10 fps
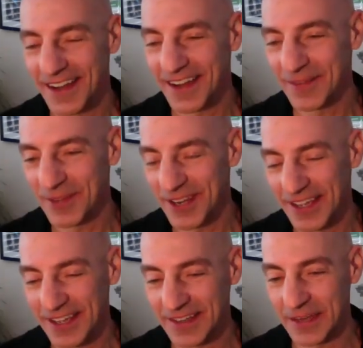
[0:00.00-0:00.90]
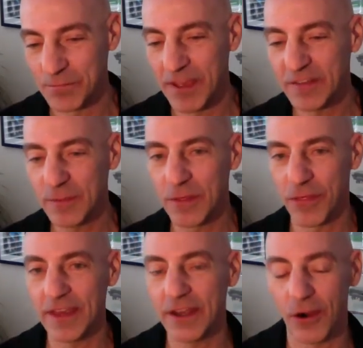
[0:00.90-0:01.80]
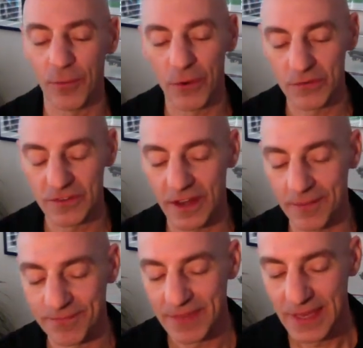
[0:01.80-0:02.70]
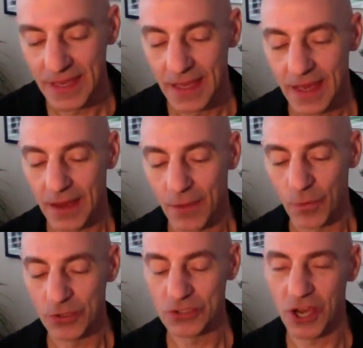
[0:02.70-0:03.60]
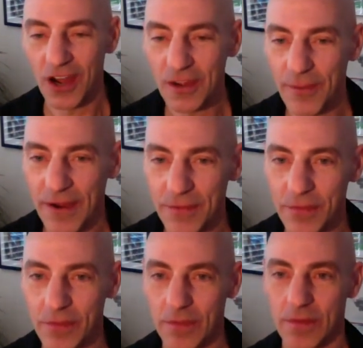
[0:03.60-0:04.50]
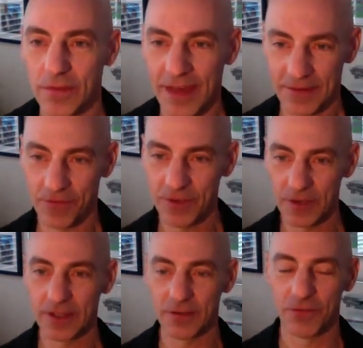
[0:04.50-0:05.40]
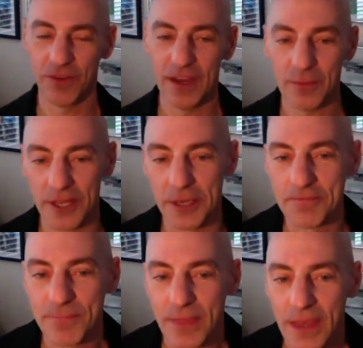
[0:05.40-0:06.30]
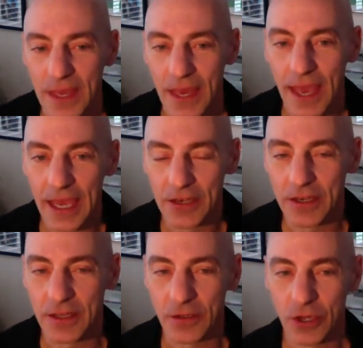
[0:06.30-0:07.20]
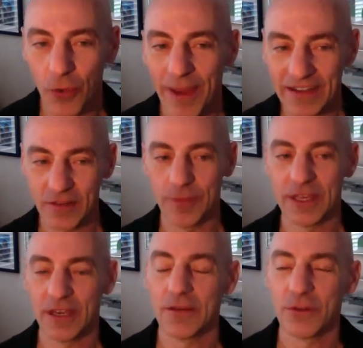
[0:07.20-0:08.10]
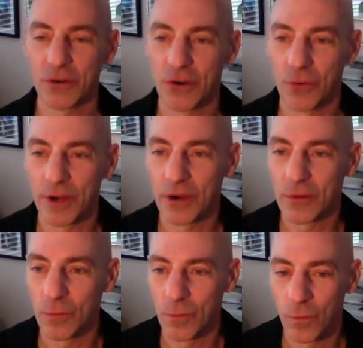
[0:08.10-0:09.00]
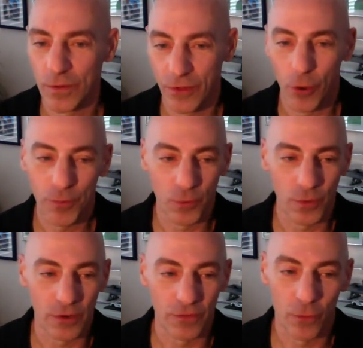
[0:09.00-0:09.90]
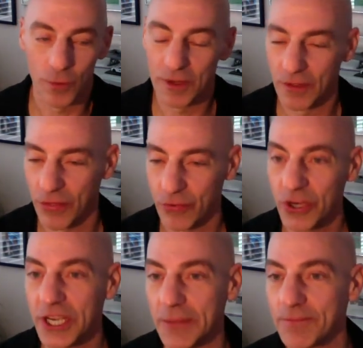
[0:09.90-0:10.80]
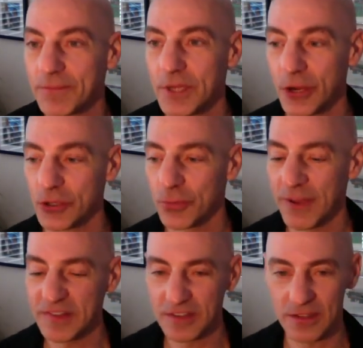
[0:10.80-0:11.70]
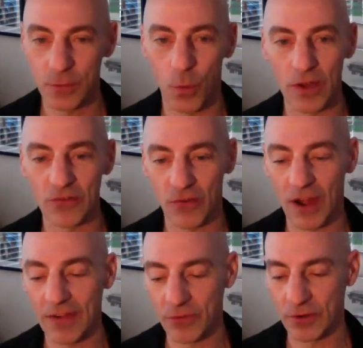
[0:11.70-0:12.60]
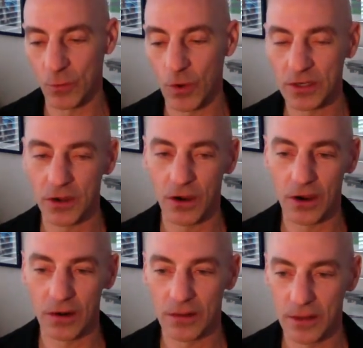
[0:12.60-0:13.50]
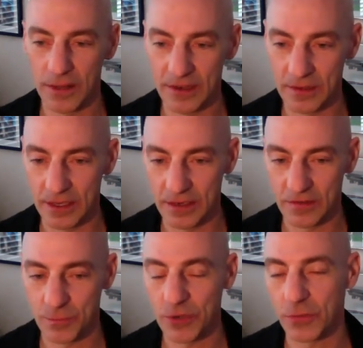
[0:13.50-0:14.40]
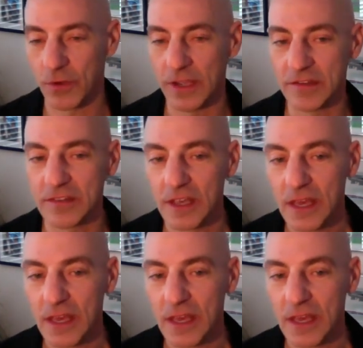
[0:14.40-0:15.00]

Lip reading: I mean, it makes me think almost when you talk about that feeling of family, and you go back to the beginning of your career with open wheel Formula 3. You know, you're basically one driver in one car in a sprint race,